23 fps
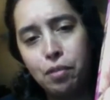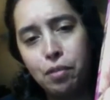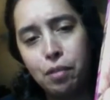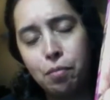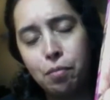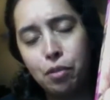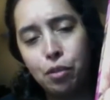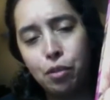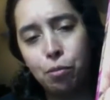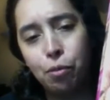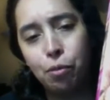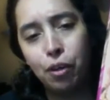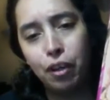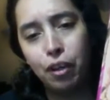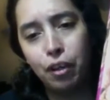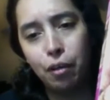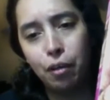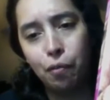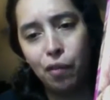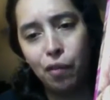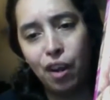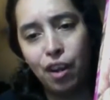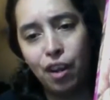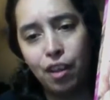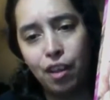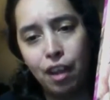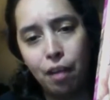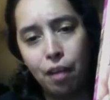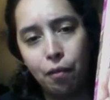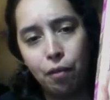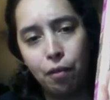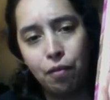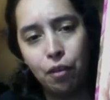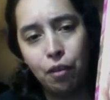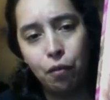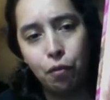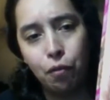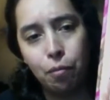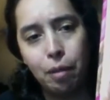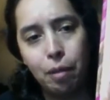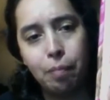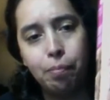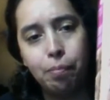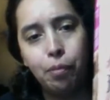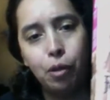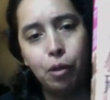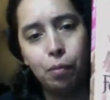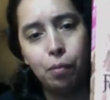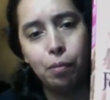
I'm still working on writing that review for my book